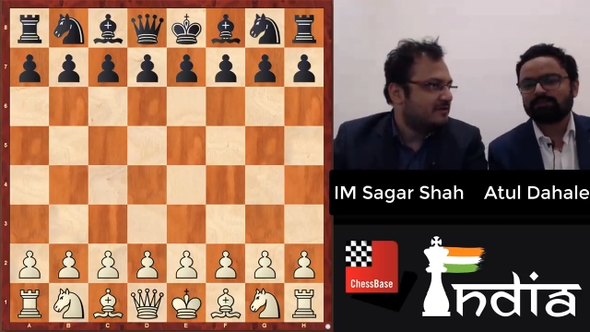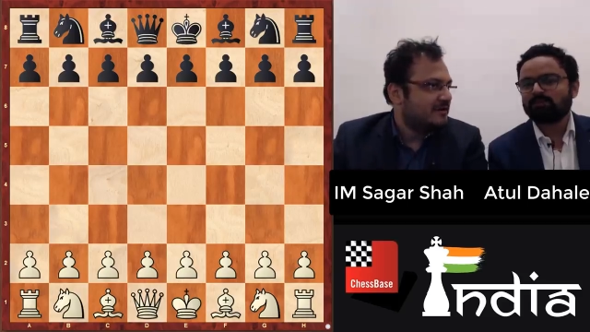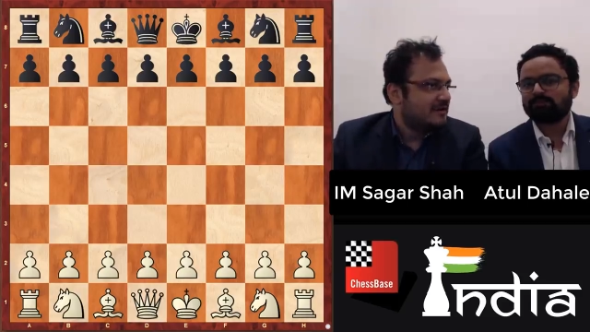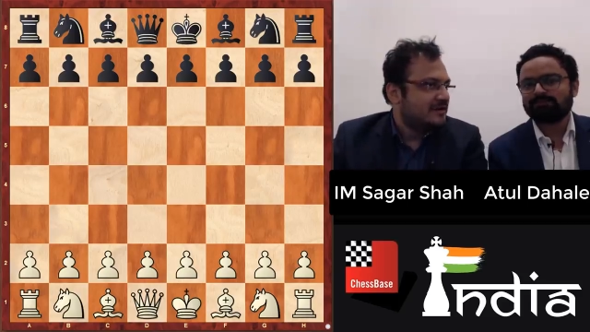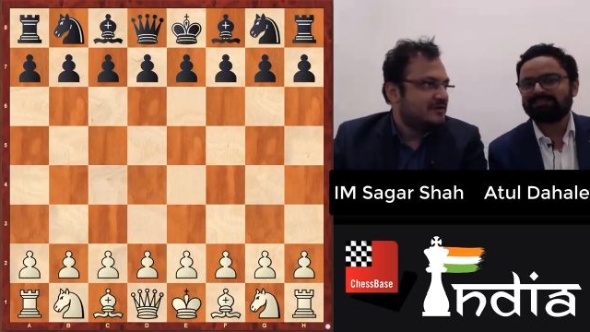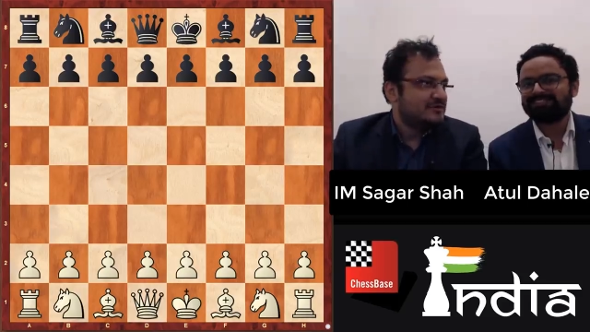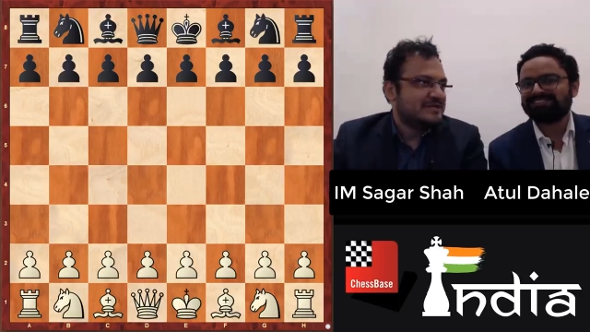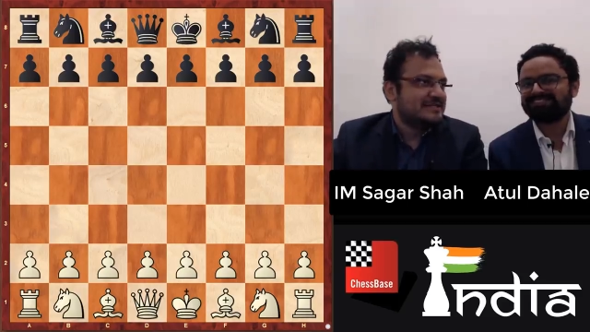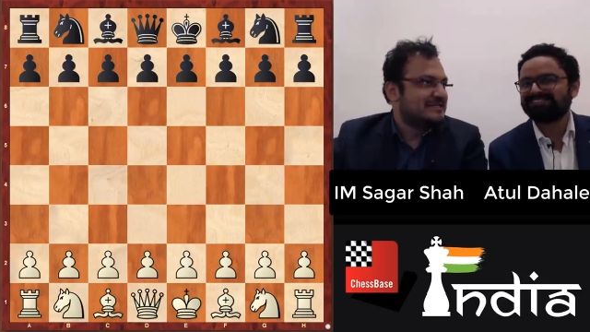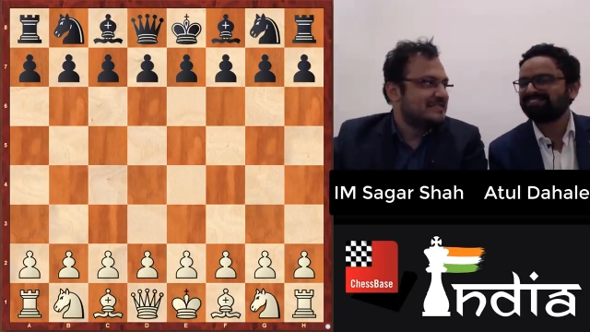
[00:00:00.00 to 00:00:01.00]
Speaker 1: No. You
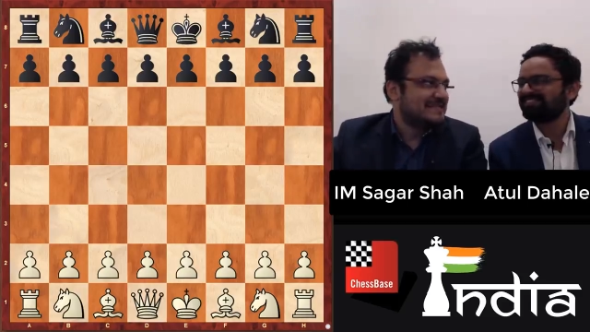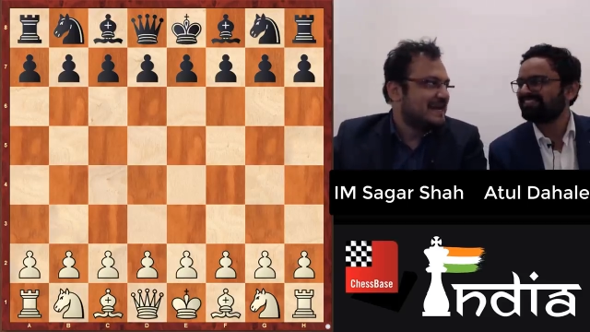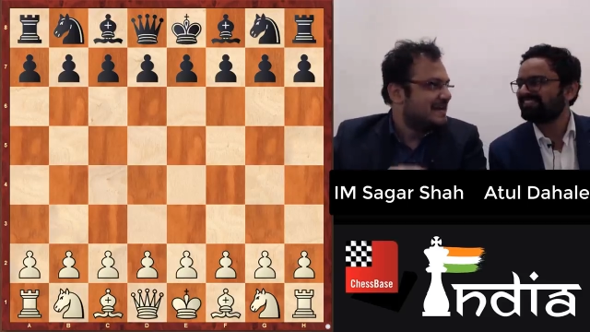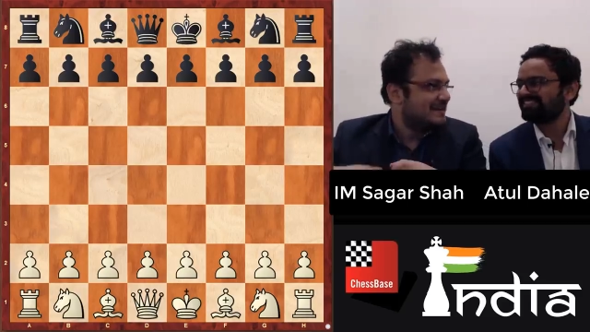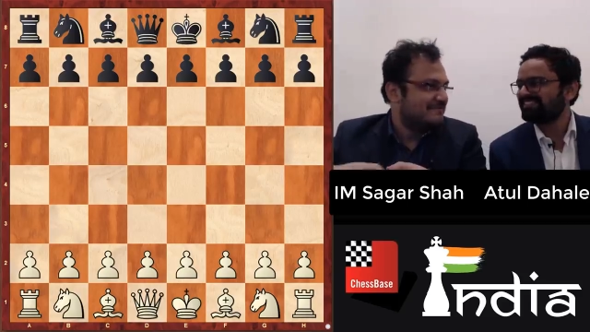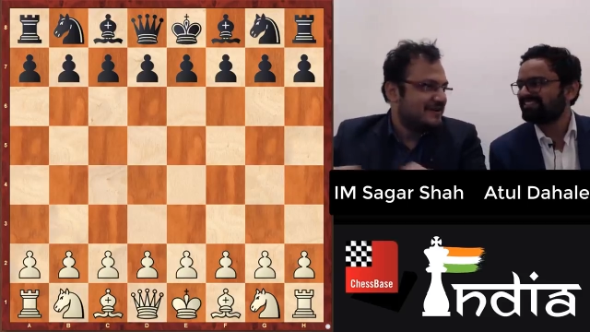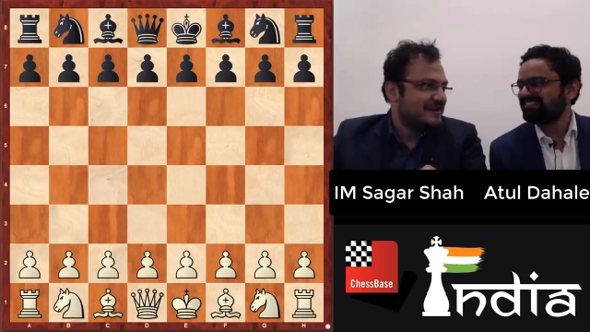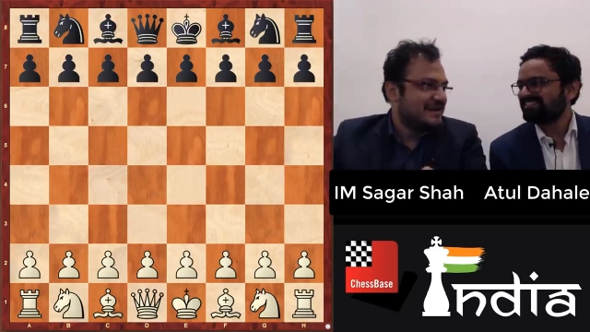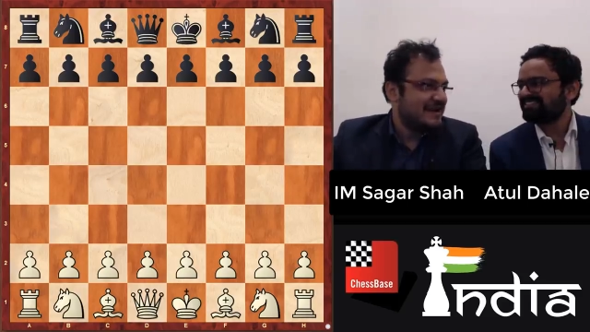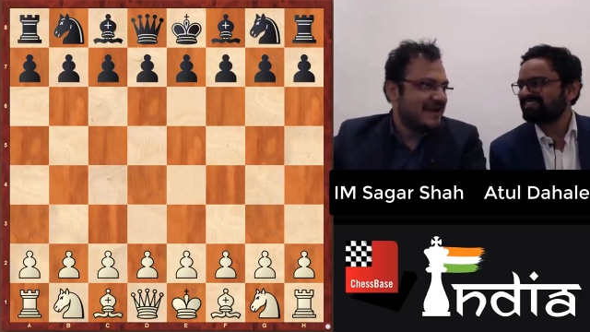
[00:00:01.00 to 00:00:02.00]
just decided
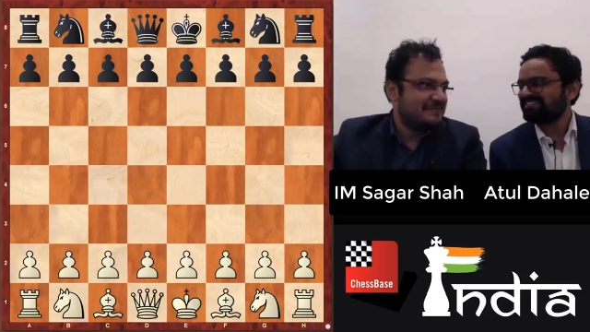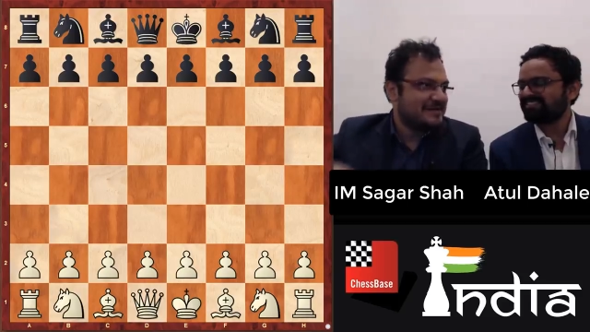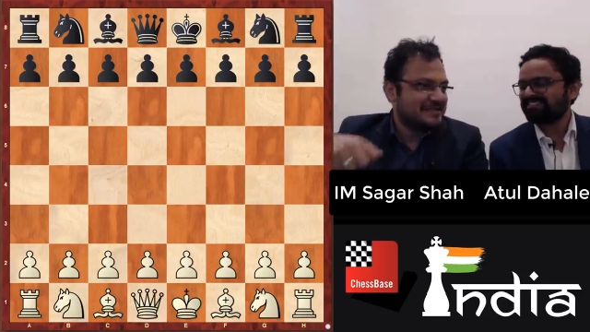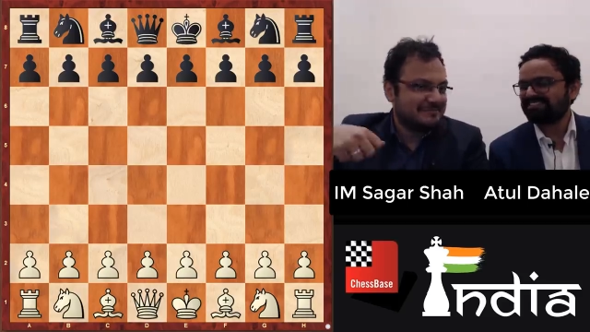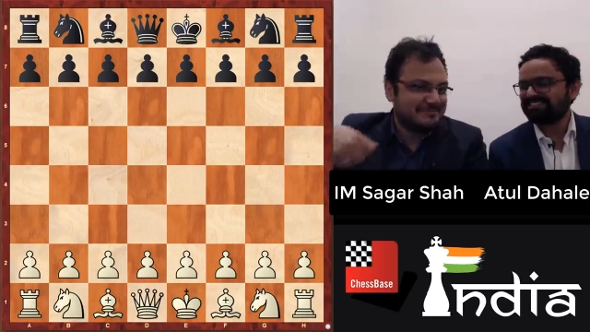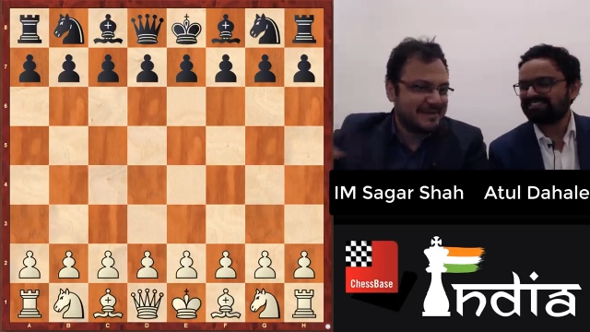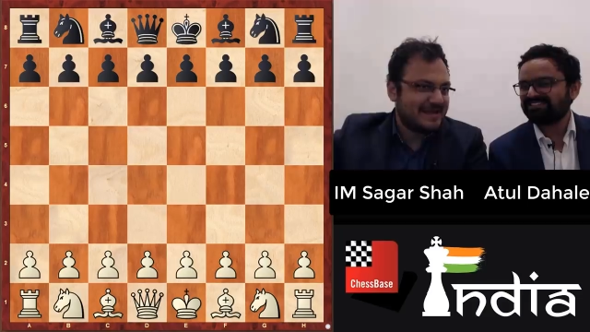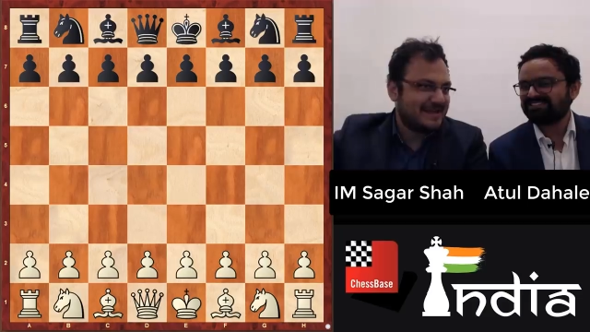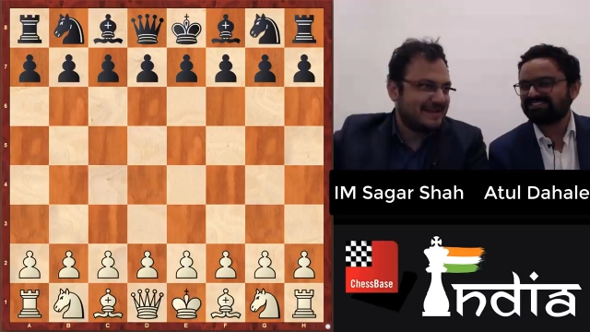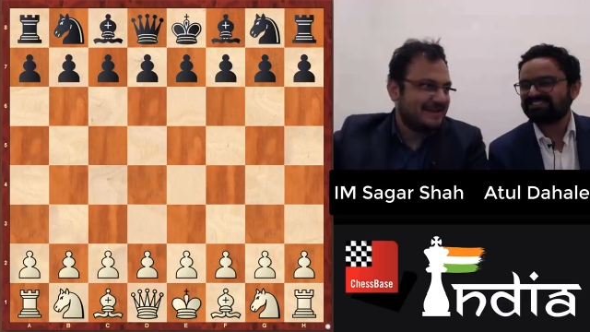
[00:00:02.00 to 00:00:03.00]
one day I must
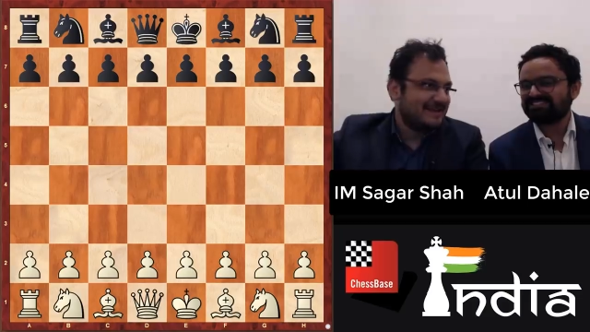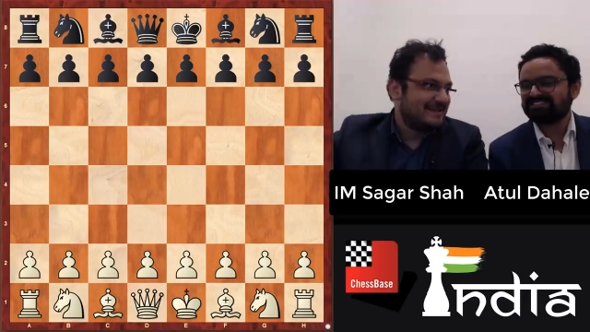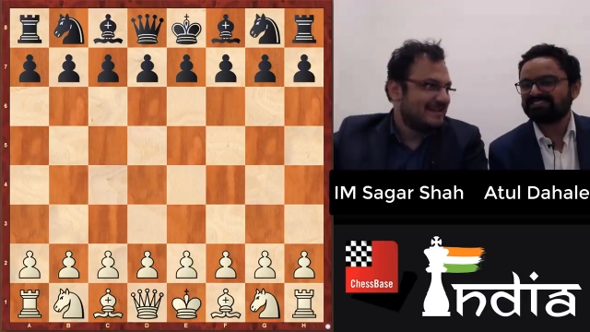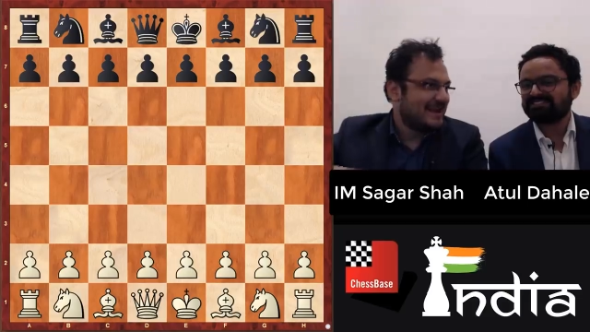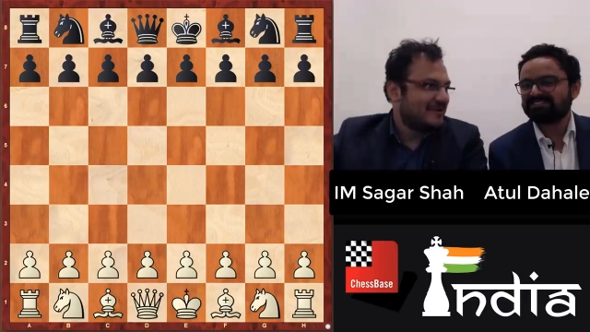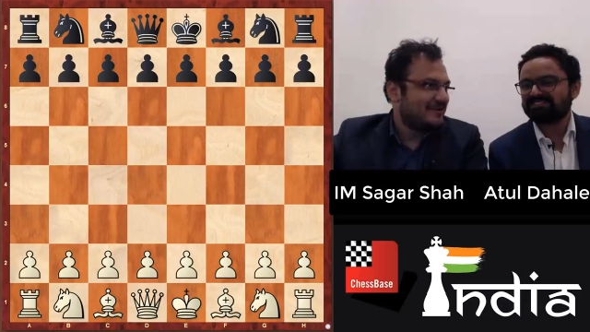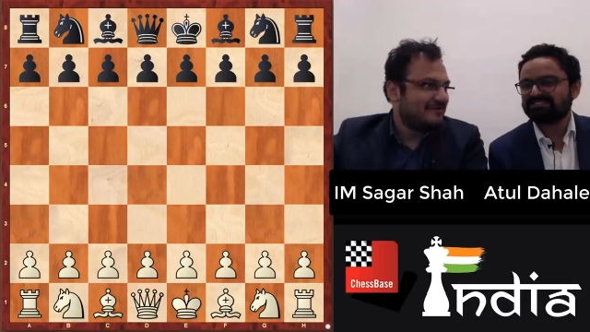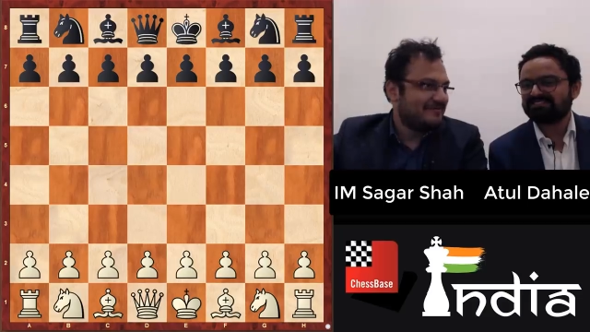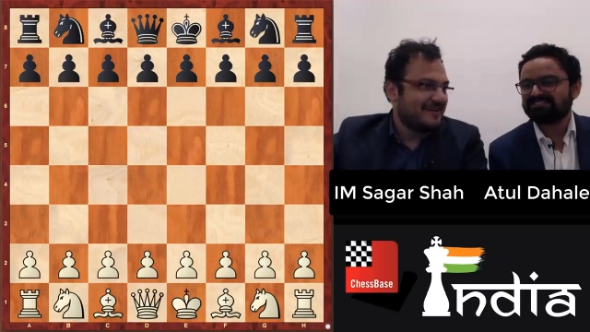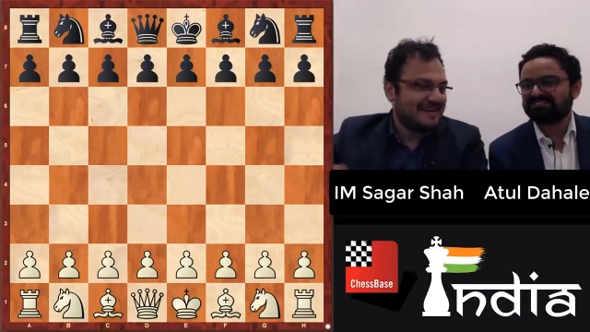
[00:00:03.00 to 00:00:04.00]
play
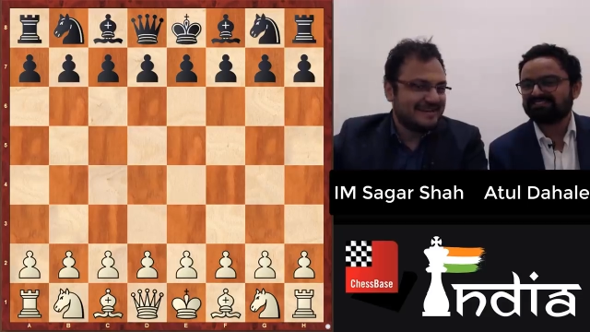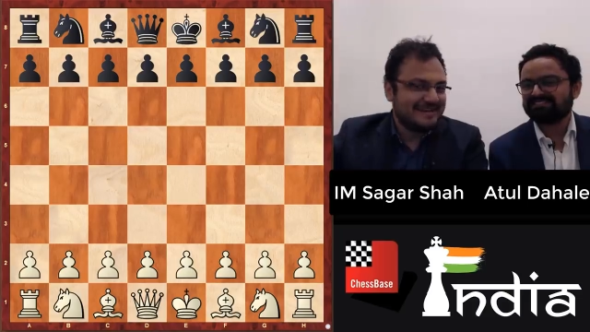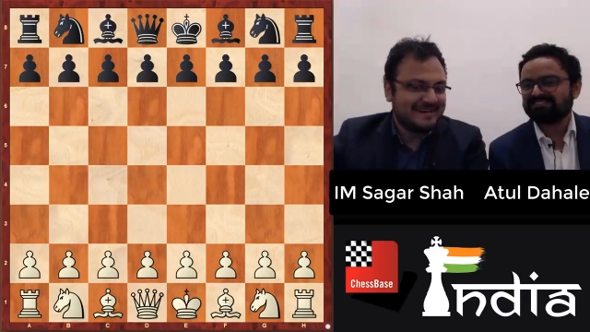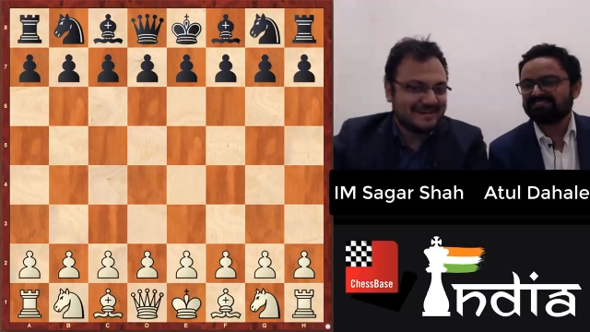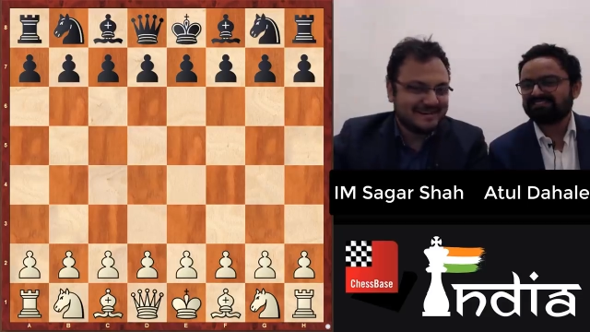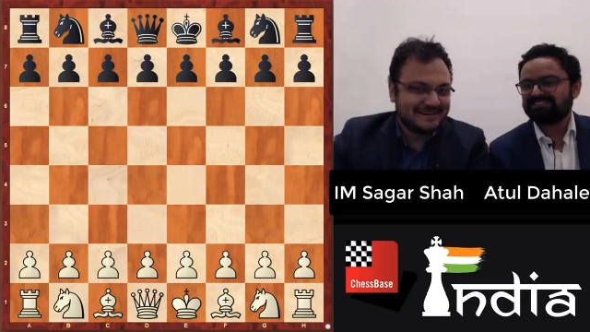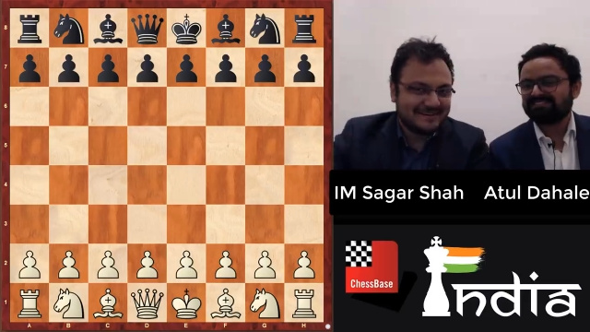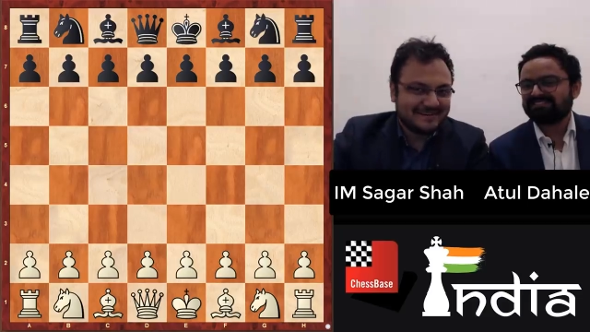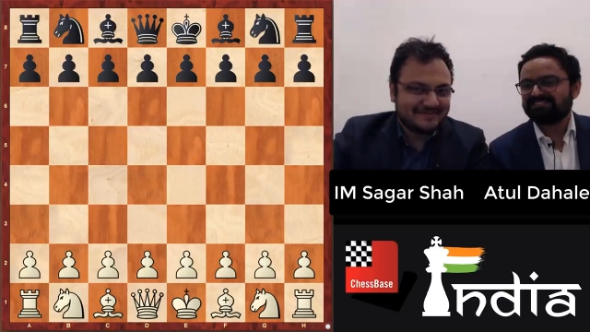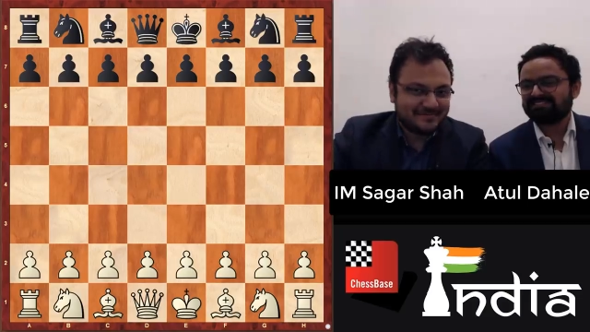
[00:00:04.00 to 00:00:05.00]
Najdorf.
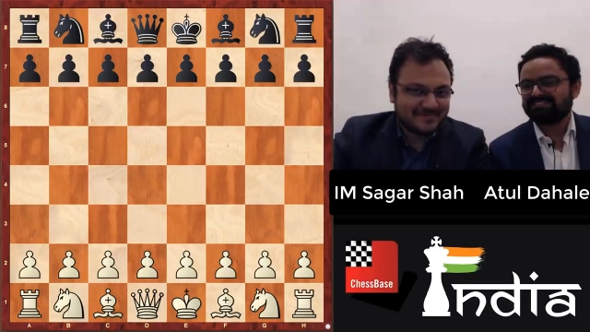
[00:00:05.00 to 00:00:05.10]
Uh,